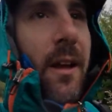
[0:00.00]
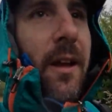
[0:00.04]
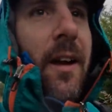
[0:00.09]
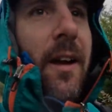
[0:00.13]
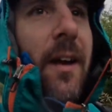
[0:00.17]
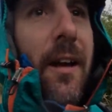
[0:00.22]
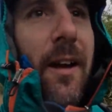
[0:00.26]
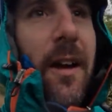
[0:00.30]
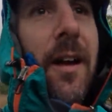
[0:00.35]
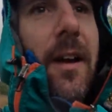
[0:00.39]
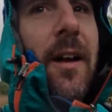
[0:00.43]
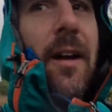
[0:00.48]

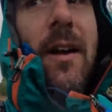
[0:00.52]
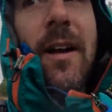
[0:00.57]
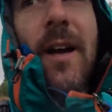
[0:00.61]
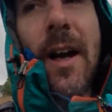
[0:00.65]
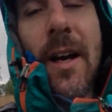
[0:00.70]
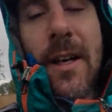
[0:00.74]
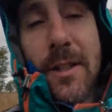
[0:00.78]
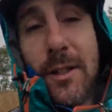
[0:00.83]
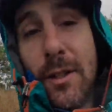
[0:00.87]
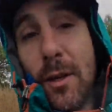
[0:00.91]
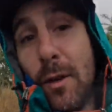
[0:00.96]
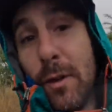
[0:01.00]
I
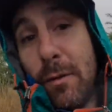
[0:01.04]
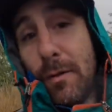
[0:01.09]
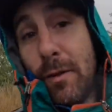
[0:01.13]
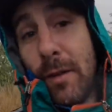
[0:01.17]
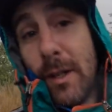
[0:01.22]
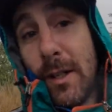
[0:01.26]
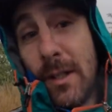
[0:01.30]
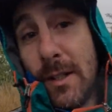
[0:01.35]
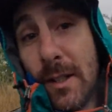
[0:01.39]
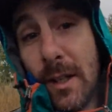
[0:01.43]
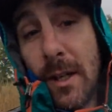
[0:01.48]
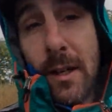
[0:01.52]
saw the funny
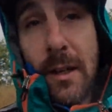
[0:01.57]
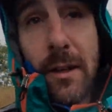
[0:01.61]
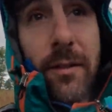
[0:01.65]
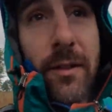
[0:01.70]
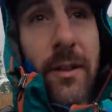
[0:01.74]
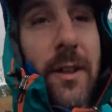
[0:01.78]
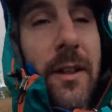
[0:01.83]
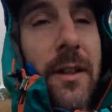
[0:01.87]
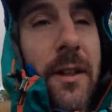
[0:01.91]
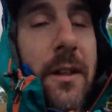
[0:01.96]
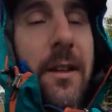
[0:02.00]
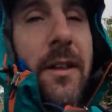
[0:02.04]
side of
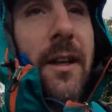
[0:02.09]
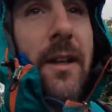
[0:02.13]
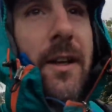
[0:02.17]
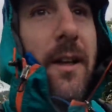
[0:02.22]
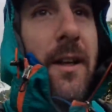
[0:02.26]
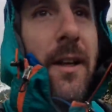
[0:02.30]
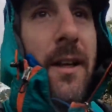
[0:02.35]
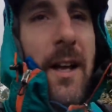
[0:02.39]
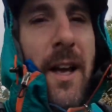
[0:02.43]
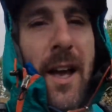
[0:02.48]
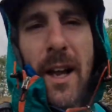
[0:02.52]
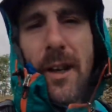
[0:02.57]
it.
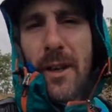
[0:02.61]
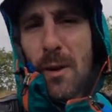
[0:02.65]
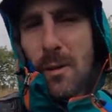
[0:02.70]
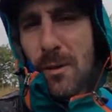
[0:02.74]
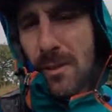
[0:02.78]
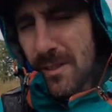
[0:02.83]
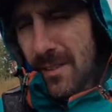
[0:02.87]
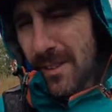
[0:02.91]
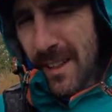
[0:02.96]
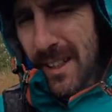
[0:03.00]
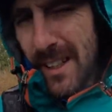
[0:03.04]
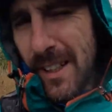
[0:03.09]
Don't
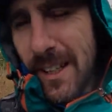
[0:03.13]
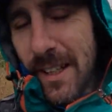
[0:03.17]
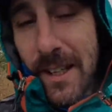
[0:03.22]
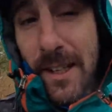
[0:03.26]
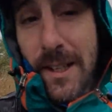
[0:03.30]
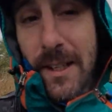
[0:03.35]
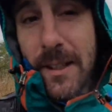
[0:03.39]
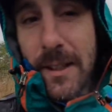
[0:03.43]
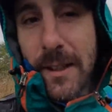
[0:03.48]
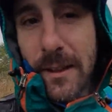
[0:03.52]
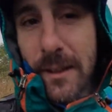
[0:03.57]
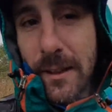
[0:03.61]
think he
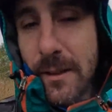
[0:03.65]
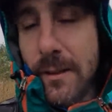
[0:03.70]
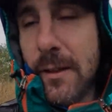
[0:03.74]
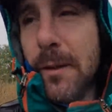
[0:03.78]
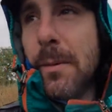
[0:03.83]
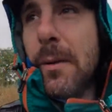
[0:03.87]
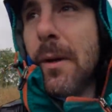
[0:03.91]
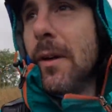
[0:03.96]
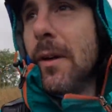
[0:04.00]
did, to be